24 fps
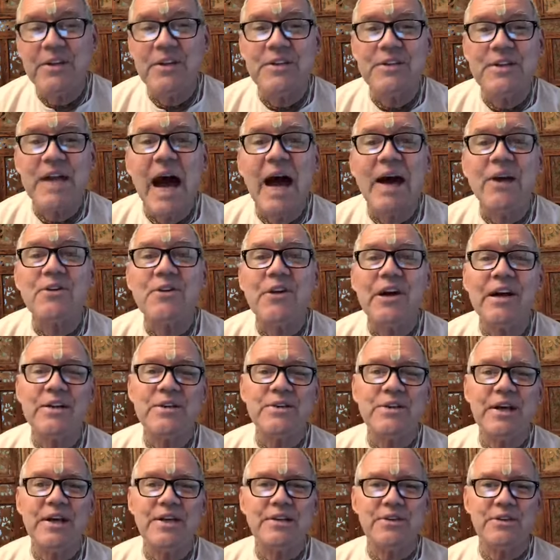exact
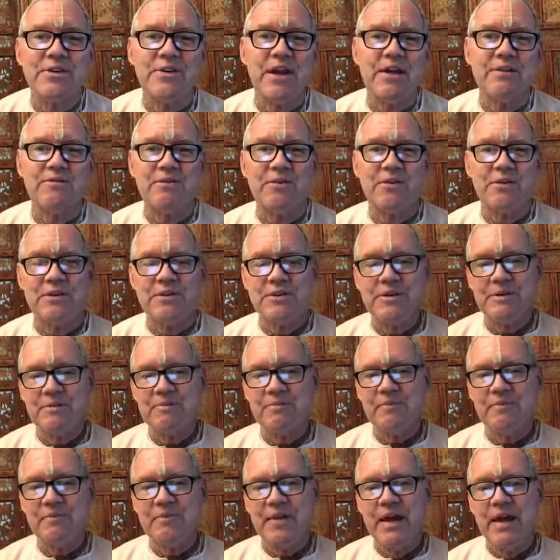translation of that verse
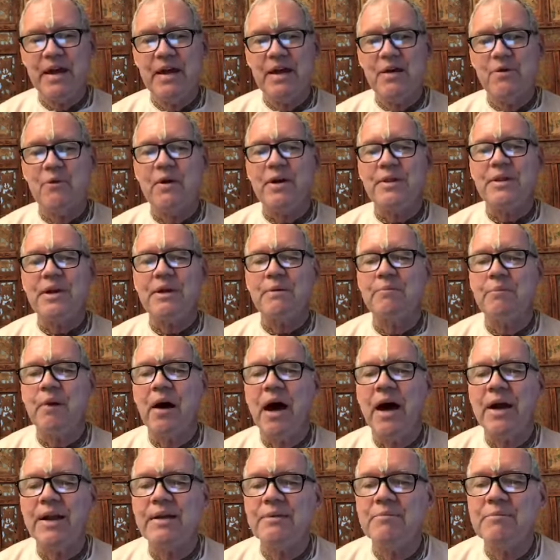when the
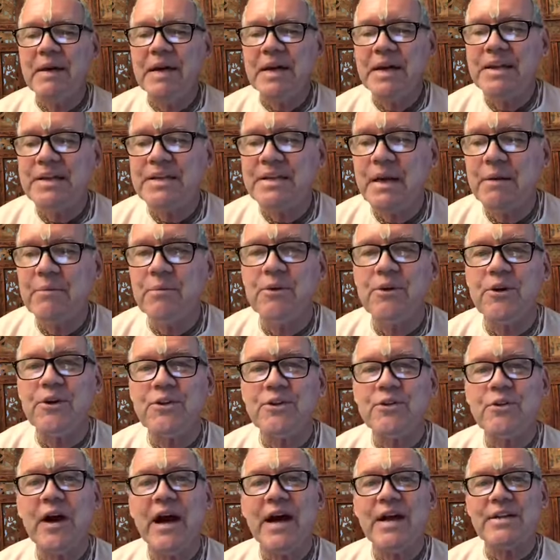embodied being is able to
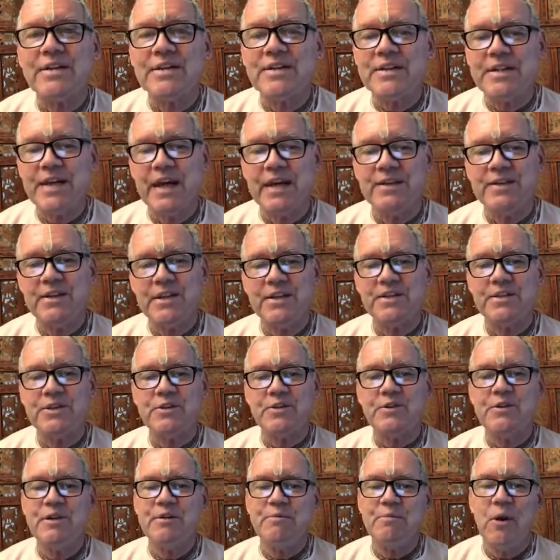transcend these
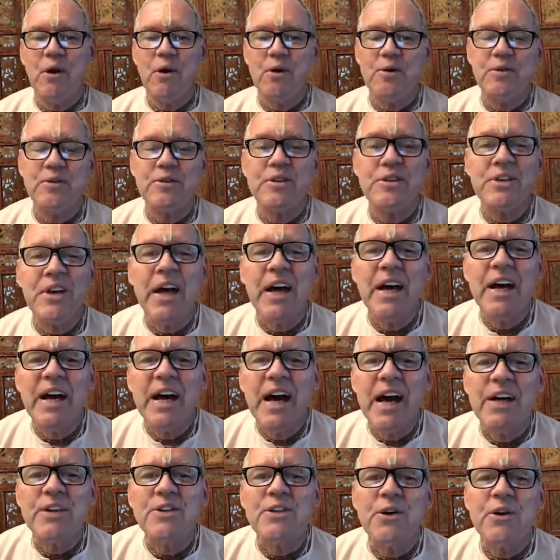three modes
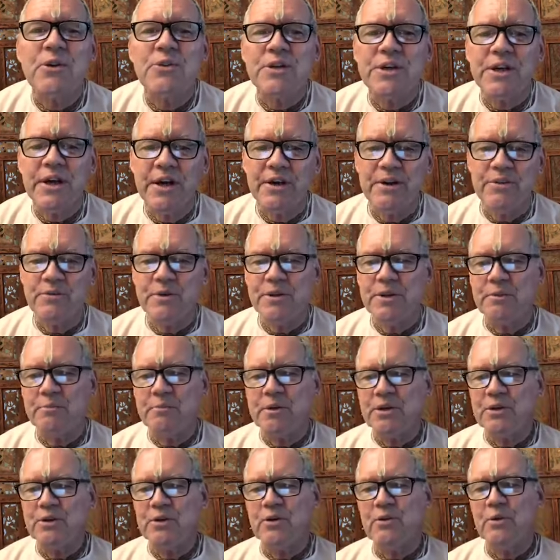associated with the
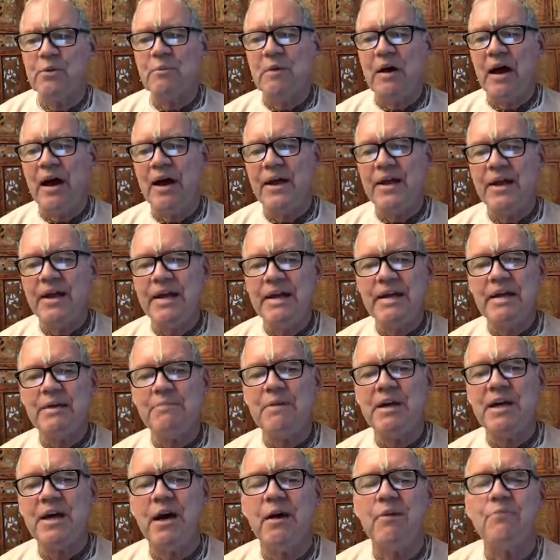material body, he can
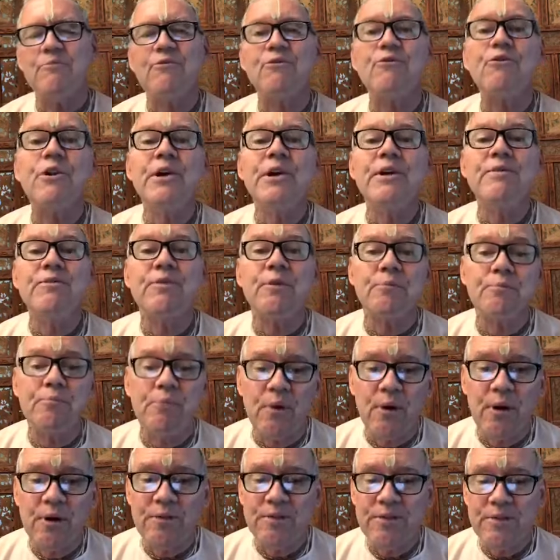become free from
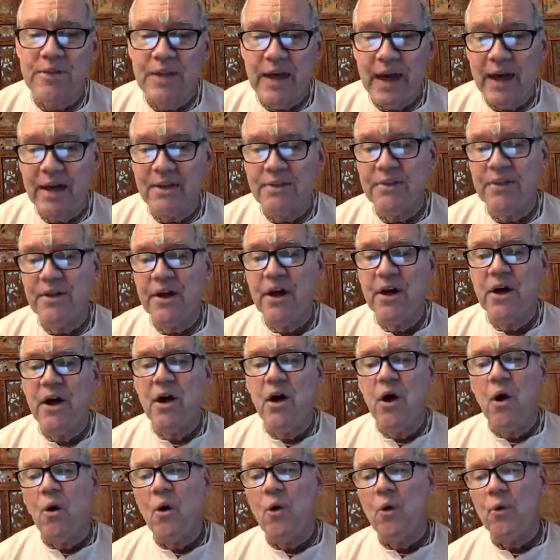birth, death,
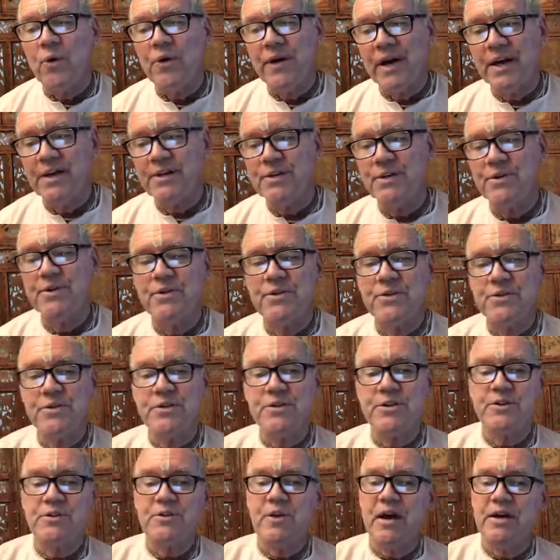old age, and their
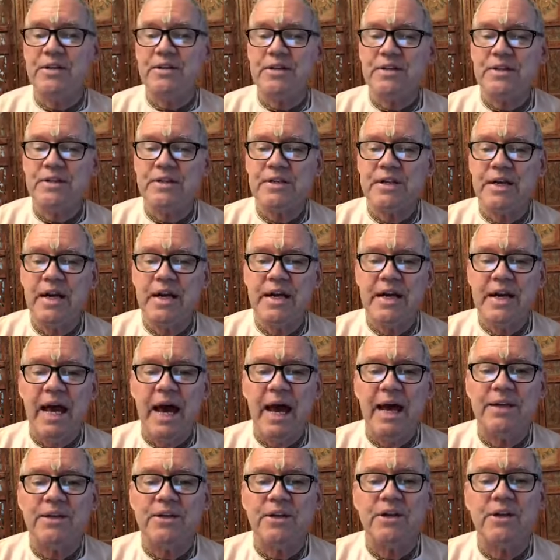distresses,
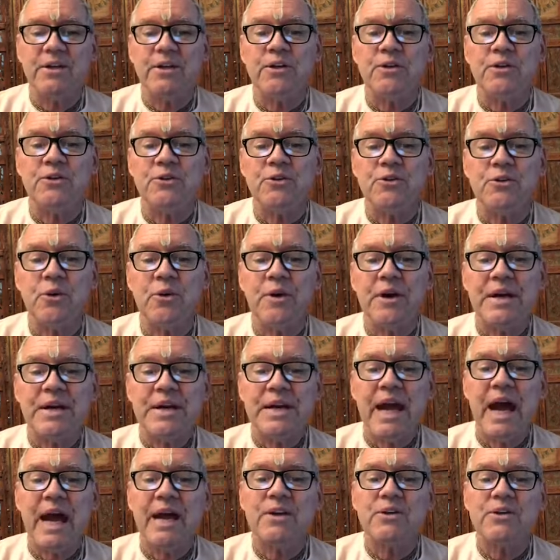and can enjoy
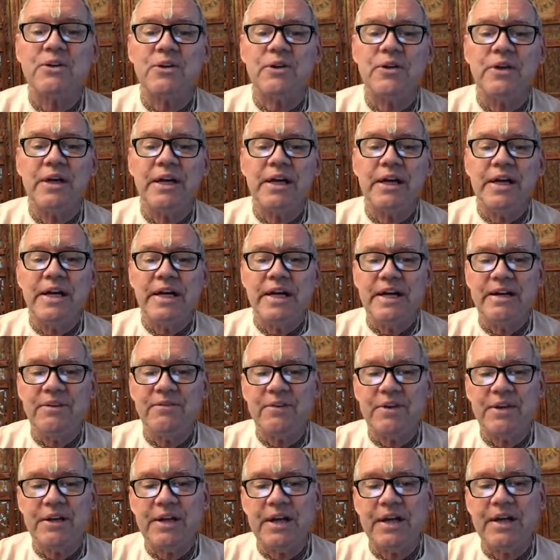nectar
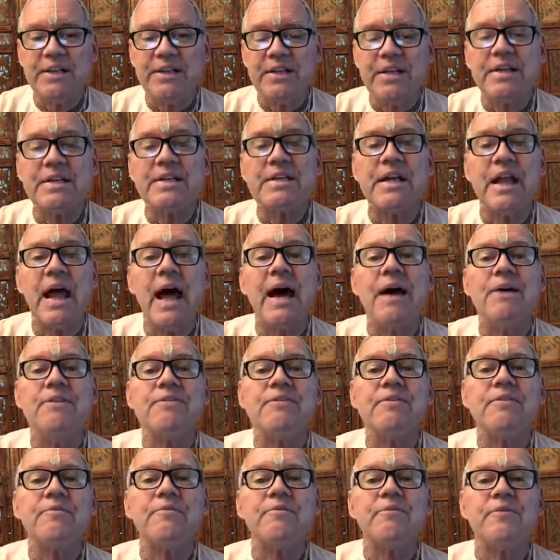even in this
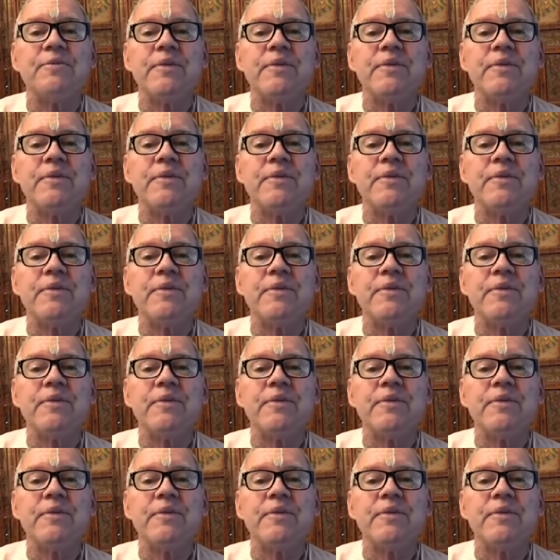life.